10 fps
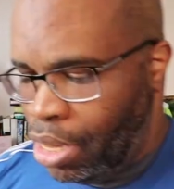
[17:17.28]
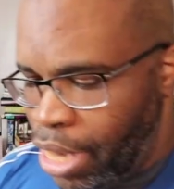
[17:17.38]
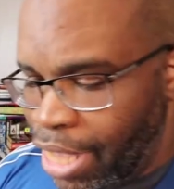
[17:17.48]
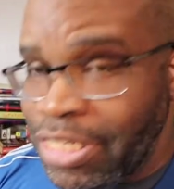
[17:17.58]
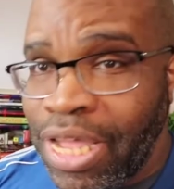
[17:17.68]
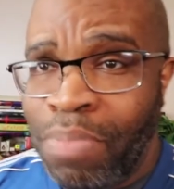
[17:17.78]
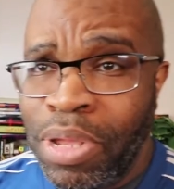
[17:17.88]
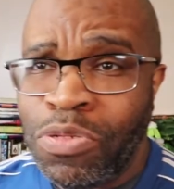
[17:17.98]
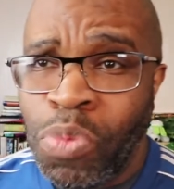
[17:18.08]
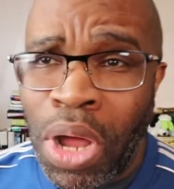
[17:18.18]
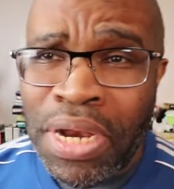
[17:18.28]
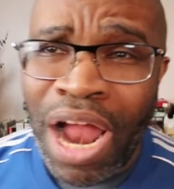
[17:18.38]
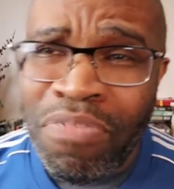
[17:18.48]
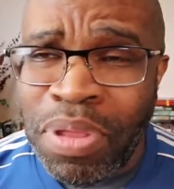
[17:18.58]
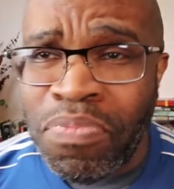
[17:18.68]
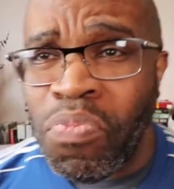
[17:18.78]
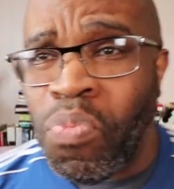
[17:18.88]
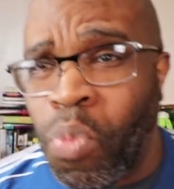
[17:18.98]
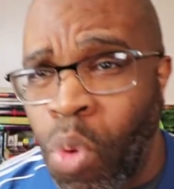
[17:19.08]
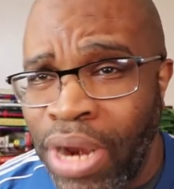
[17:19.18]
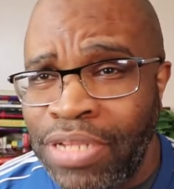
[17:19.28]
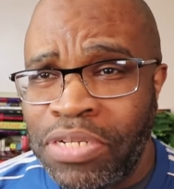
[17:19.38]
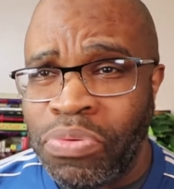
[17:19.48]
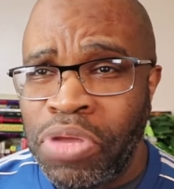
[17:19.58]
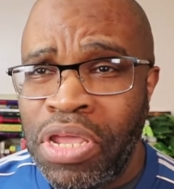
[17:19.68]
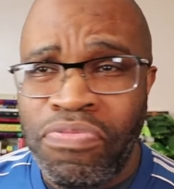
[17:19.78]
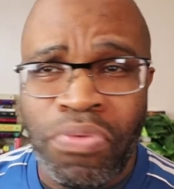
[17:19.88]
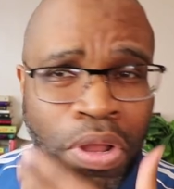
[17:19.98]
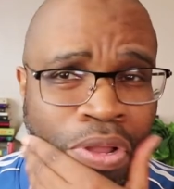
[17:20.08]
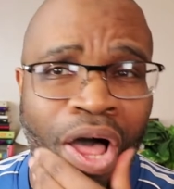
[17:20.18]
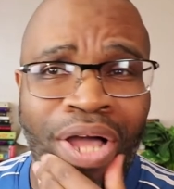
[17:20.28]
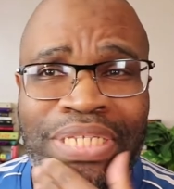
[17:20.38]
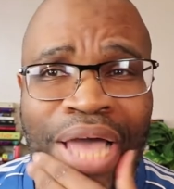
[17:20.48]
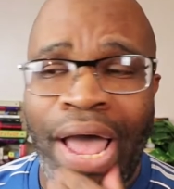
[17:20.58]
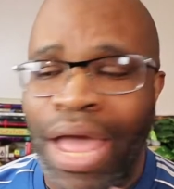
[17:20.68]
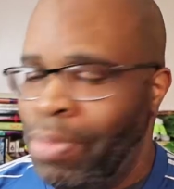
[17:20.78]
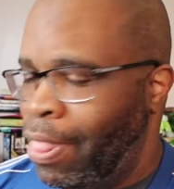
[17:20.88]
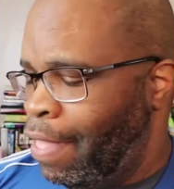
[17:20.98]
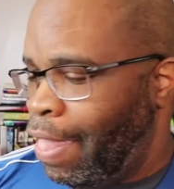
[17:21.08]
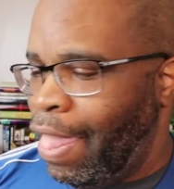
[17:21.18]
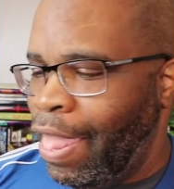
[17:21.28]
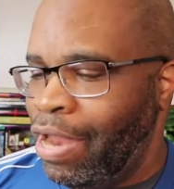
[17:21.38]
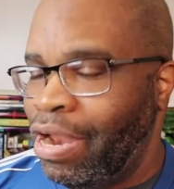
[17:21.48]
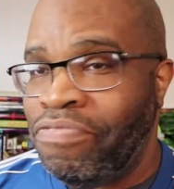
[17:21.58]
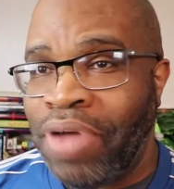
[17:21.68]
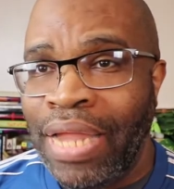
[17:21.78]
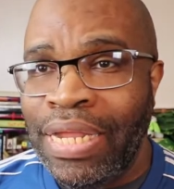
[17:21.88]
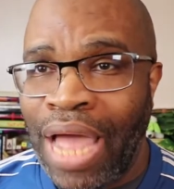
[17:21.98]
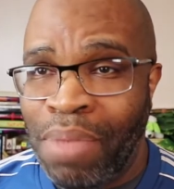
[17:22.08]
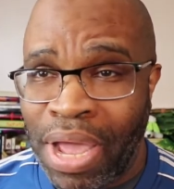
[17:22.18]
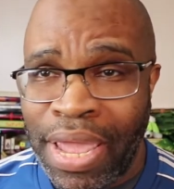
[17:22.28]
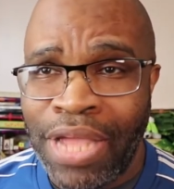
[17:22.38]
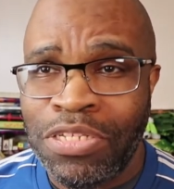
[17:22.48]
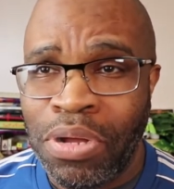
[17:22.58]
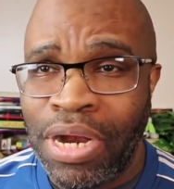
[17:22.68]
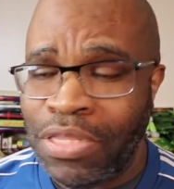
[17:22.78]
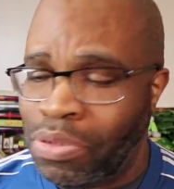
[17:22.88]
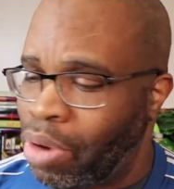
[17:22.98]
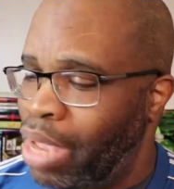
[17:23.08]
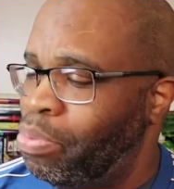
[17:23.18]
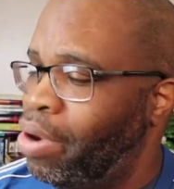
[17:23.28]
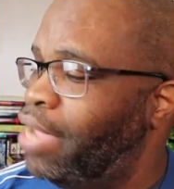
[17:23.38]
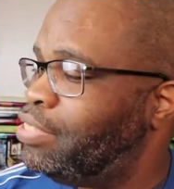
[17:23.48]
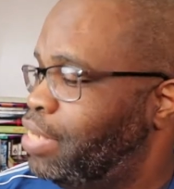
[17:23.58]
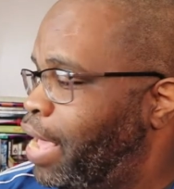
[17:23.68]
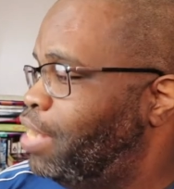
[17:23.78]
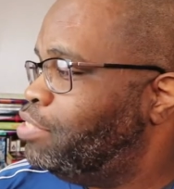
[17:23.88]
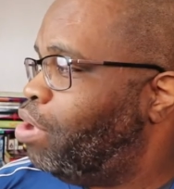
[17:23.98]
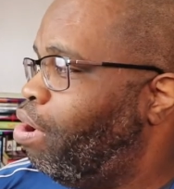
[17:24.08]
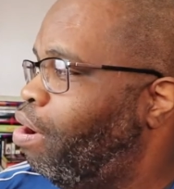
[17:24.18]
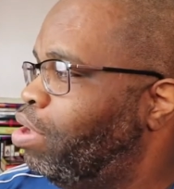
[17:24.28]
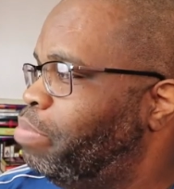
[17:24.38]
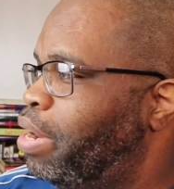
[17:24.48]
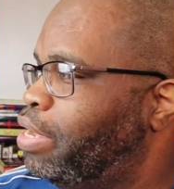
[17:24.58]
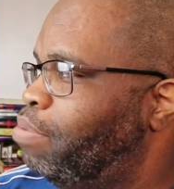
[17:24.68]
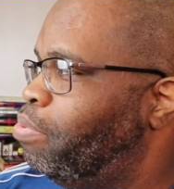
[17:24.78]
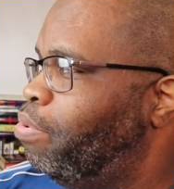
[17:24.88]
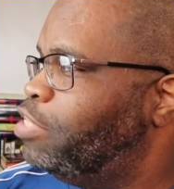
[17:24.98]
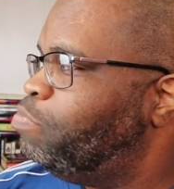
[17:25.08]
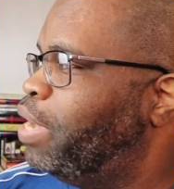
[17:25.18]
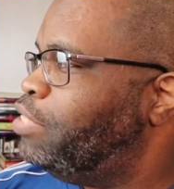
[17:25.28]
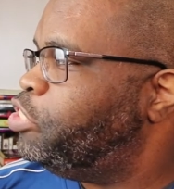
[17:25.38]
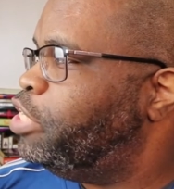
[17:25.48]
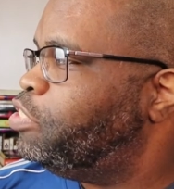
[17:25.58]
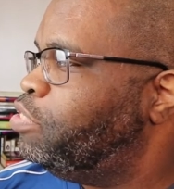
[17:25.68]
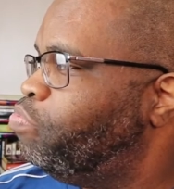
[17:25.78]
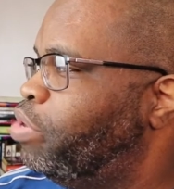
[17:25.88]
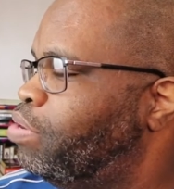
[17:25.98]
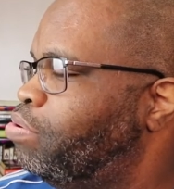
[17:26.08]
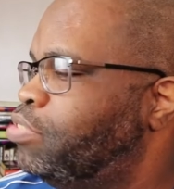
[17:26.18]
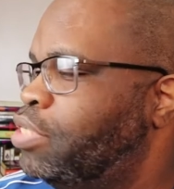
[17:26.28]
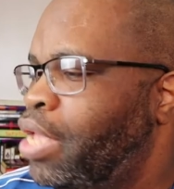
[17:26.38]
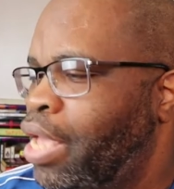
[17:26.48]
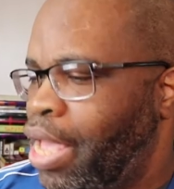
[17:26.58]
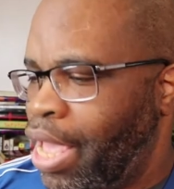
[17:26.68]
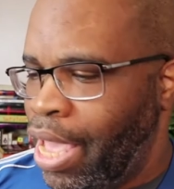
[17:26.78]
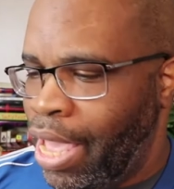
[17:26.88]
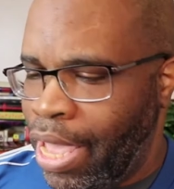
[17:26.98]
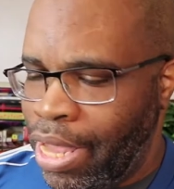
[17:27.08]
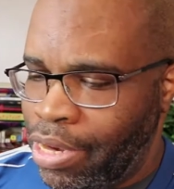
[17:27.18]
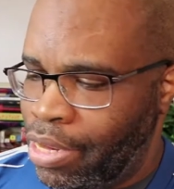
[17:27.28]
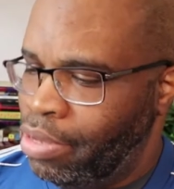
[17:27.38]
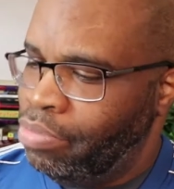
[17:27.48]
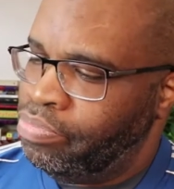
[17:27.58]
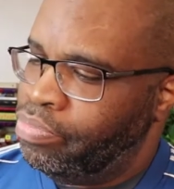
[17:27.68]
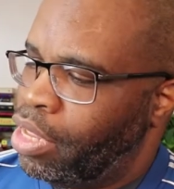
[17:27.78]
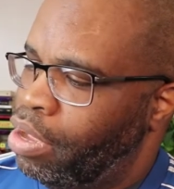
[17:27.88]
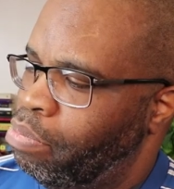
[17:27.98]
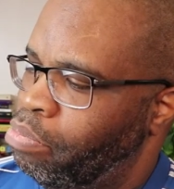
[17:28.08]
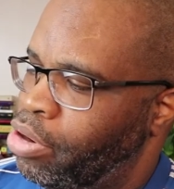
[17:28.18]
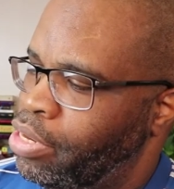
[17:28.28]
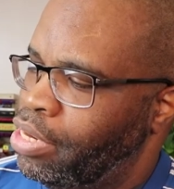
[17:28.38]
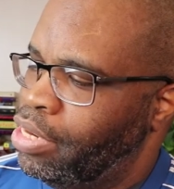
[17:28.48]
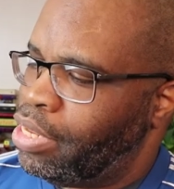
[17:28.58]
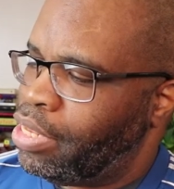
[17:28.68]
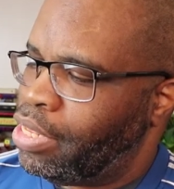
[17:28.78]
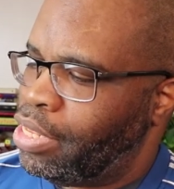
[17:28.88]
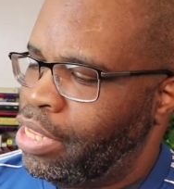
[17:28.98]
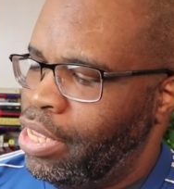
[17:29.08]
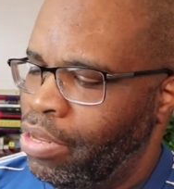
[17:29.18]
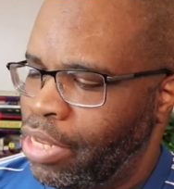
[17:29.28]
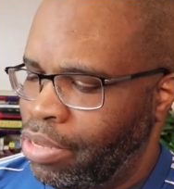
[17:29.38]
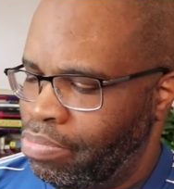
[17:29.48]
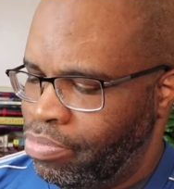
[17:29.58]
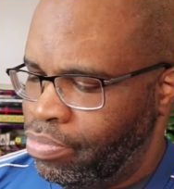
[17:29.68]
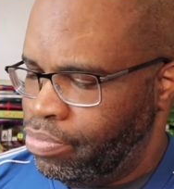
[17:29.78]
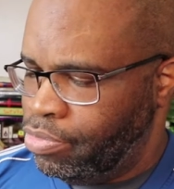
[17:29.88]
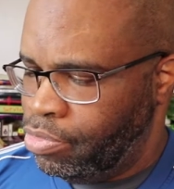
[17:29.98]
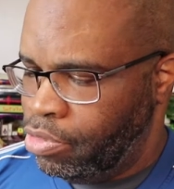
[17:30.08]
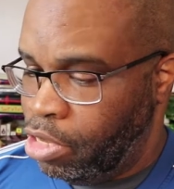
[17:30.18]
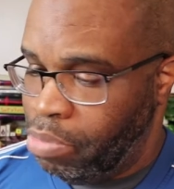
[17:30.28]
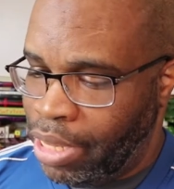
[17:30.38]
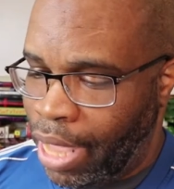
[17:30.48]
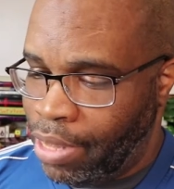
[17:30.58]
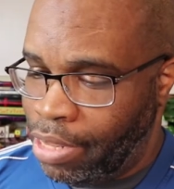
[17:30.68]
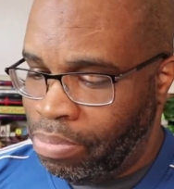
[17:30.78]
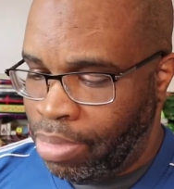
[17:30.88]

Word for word: Next up is one that I've been wanting to read for a long time, and I finally got my hands on it at the right price, and that is All American Boys by Jason Reynolds and Brendan Keeley. Could be Kylie.